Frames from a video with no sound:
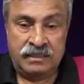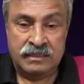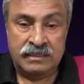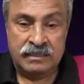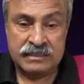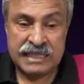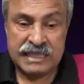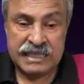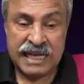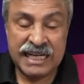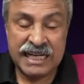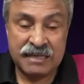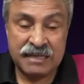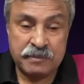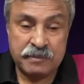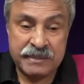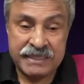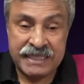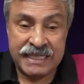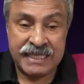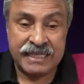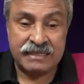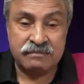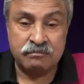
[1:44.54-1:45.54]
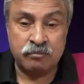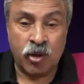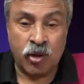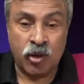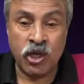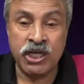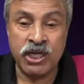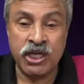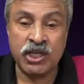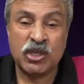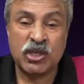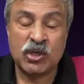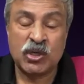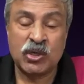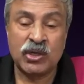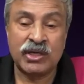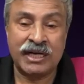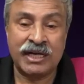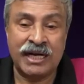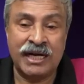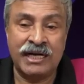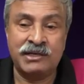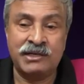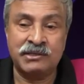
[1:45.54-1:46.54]
Therapeutic molecular
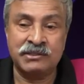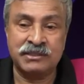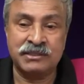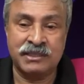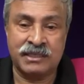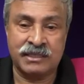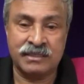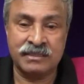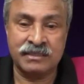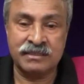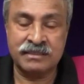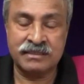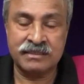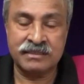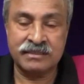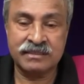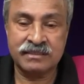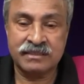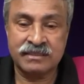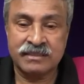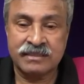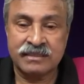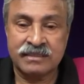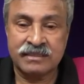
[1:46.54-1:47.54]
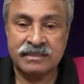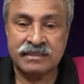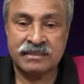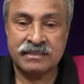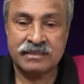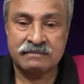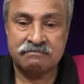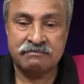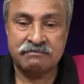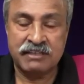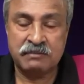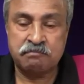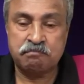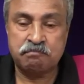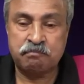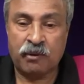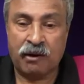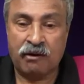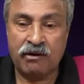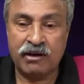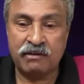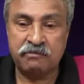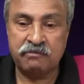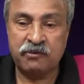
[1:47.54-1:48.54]
hydrogen with
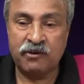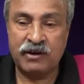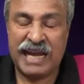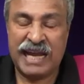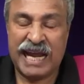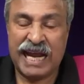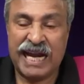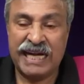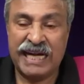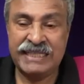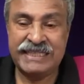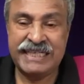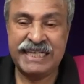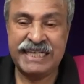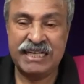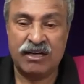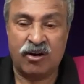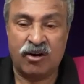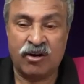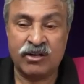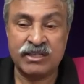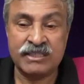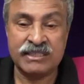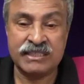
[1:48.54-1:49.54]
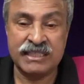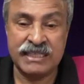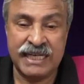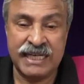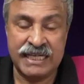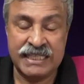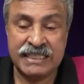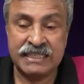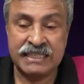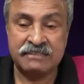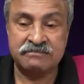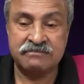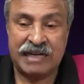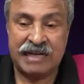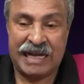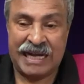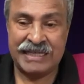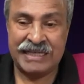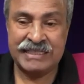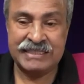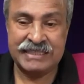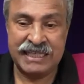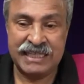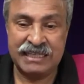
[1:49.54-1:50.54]
powerful antioxidative,
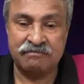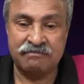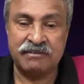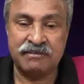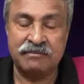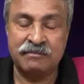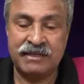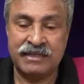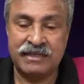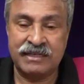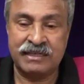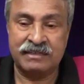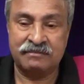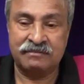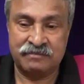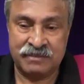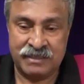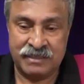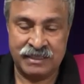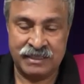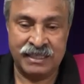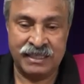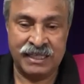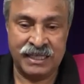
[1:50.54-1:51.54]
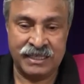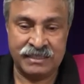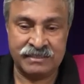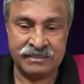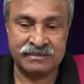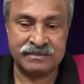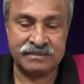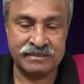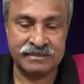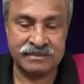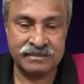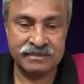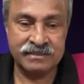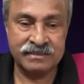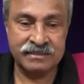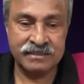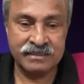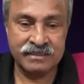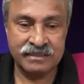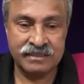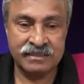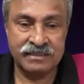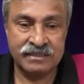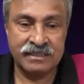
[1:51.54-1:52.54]
anti-inflammatory effects
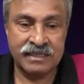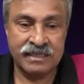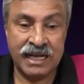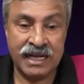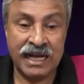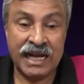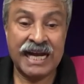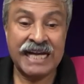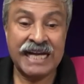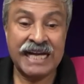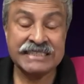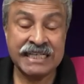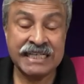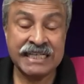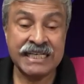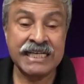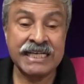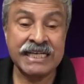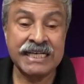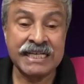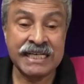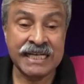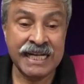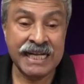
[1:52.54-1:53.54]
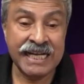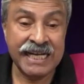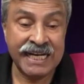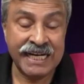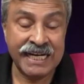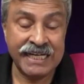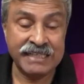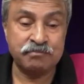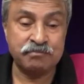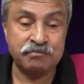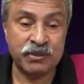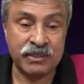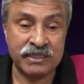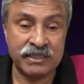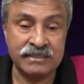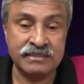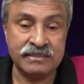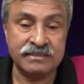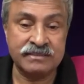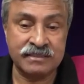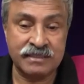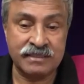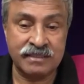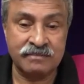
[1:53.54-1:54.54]
has a great
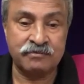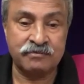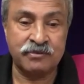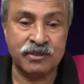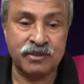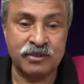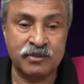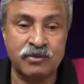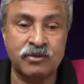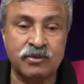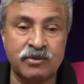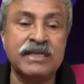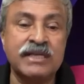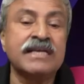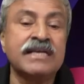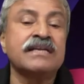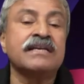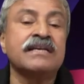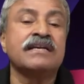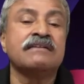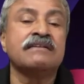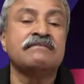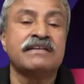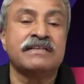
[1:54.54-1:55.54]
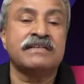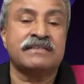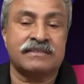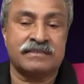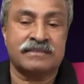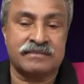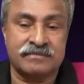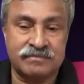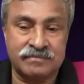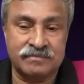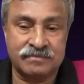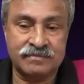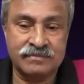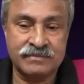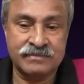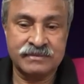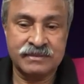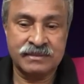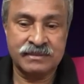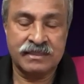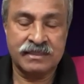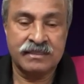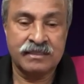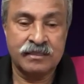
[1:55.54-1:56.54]
potential for OA relief,
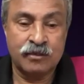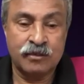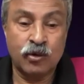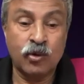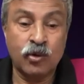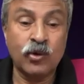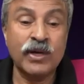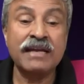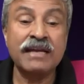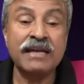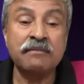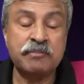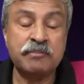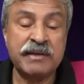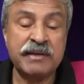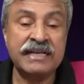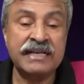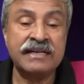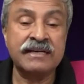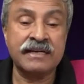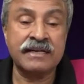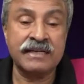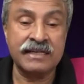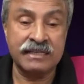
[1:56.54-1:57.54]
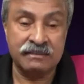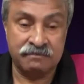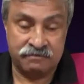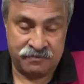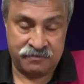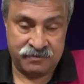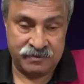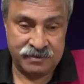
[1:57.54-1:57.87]
OA pain relief.